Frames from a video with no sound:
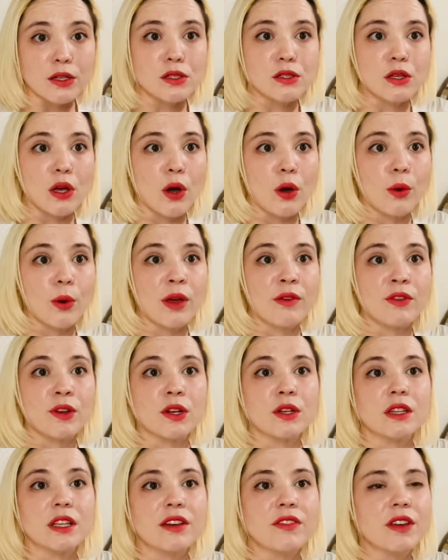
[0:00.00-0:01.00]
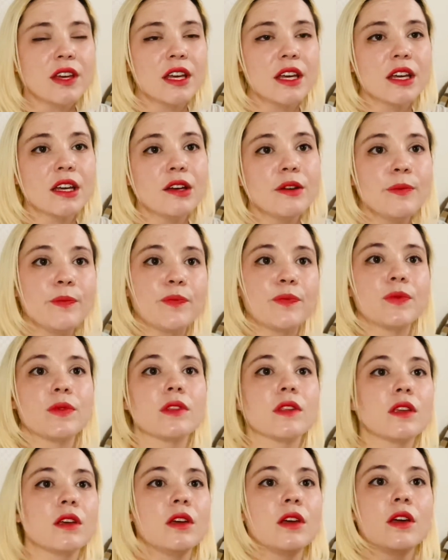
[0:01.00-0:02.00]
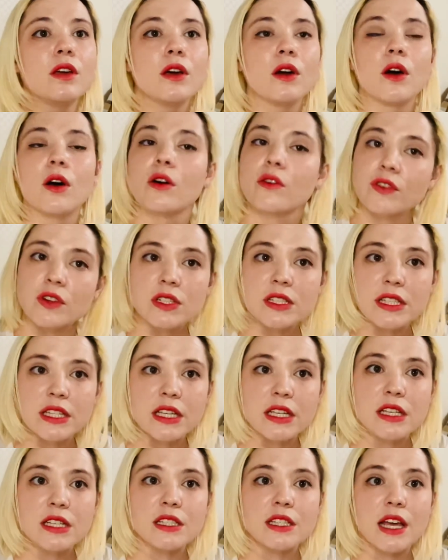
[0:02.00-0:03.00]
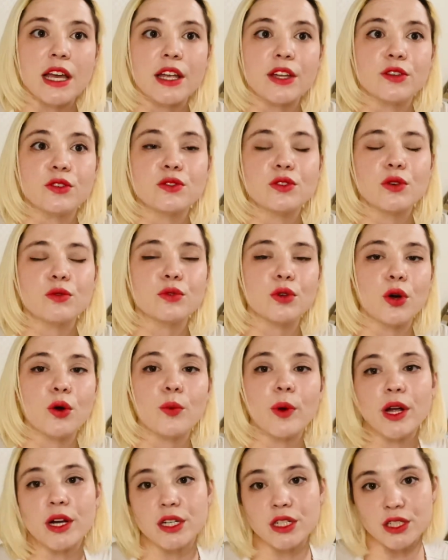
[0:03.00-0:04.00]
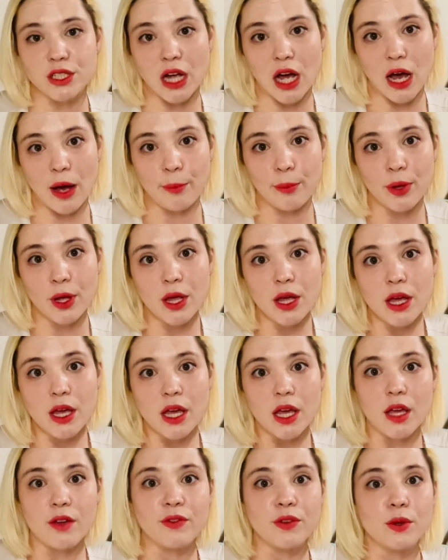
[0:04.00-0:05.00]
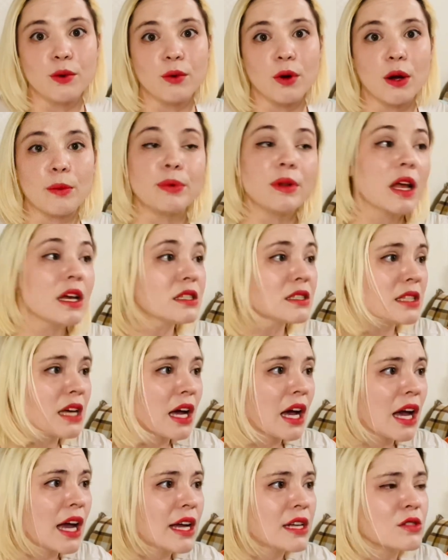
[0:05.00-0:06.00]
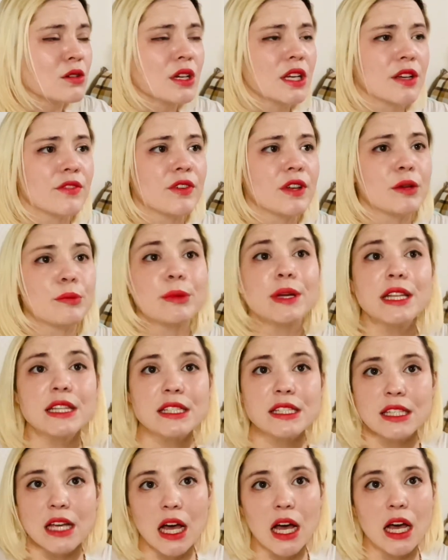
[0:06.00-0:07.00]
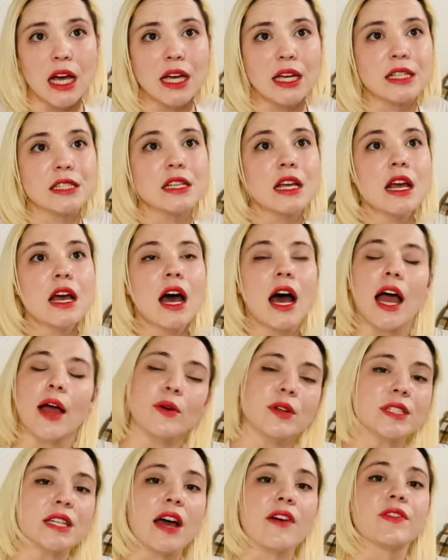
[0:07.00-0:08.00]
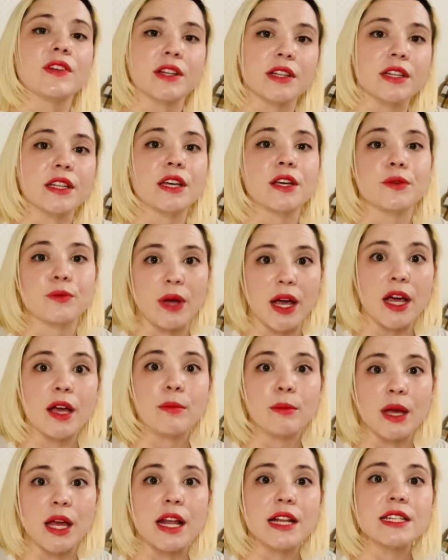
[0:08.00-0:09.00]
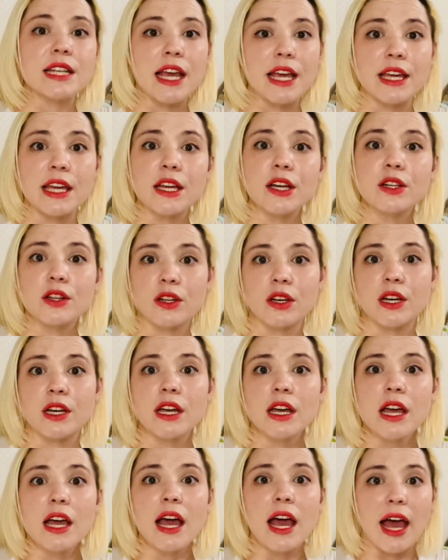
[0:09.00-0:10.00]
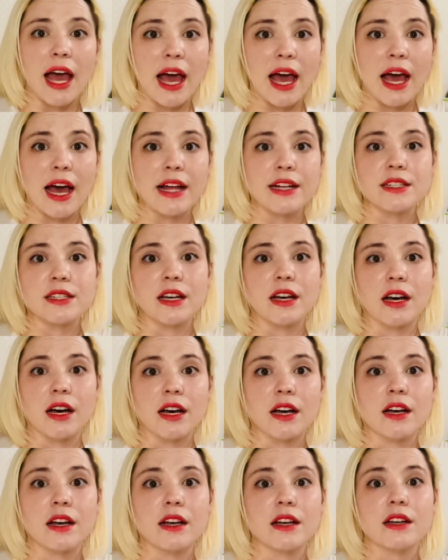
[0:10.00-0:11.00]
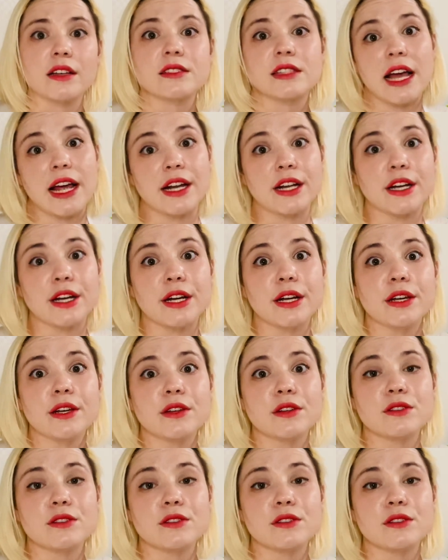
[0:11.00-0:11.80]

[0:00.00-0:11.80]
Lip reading: So if you're living overseas and you don't know where to shop, if you are plus size or even mid size, I would definitely recommend taking a look at CIDER.